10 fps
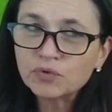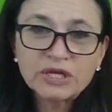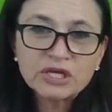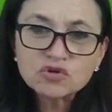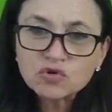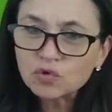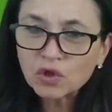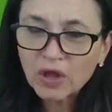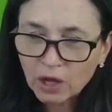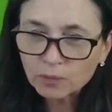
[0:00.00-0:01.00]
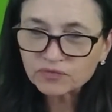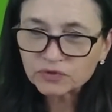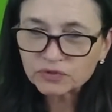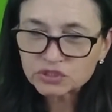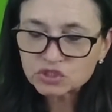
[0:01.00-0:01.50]
pretty cool,
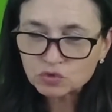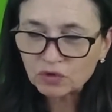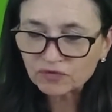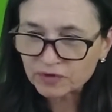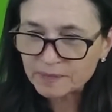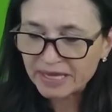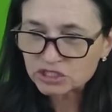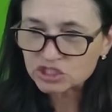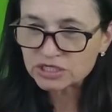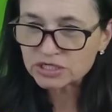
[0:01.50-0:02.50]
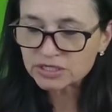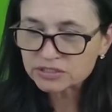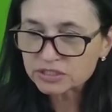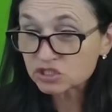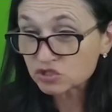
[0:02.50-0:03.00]
helpful tool for managing
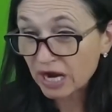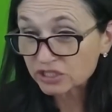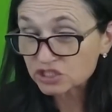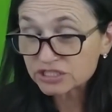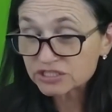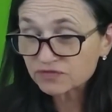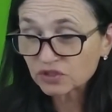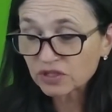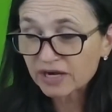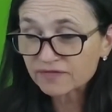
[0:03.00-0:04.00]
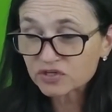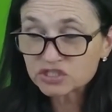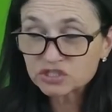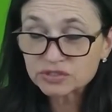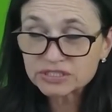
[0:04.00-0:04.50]
distractions for a lot of our
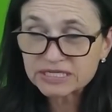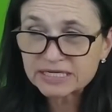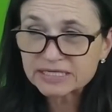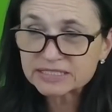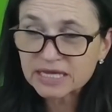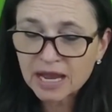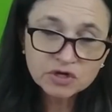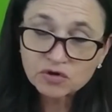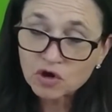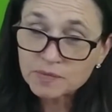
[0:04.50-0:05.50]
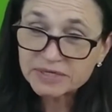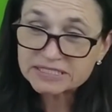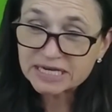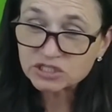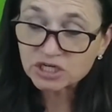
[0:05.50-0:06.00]
students is the Chrome
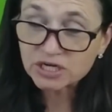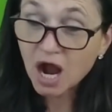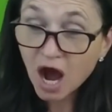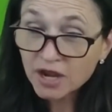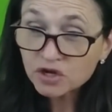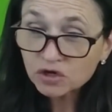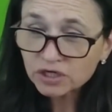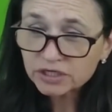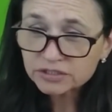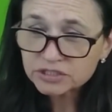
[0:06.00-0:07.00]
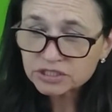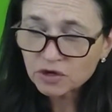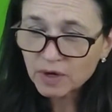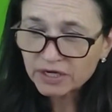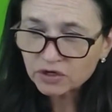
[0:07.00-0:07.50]
extension Unhook. Do you
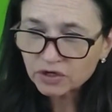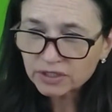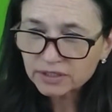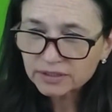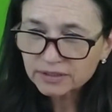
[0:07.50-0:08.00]
know Unhook?